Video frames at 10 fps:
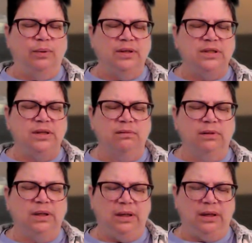what do you
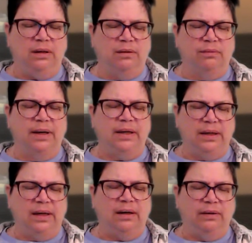need right
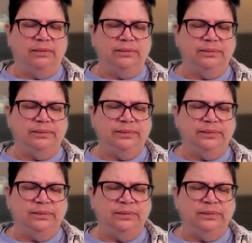now?
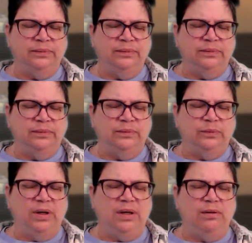
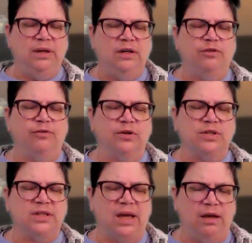What do you need to feel
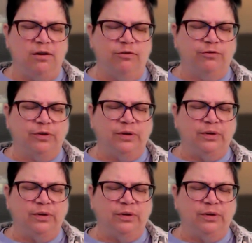safe?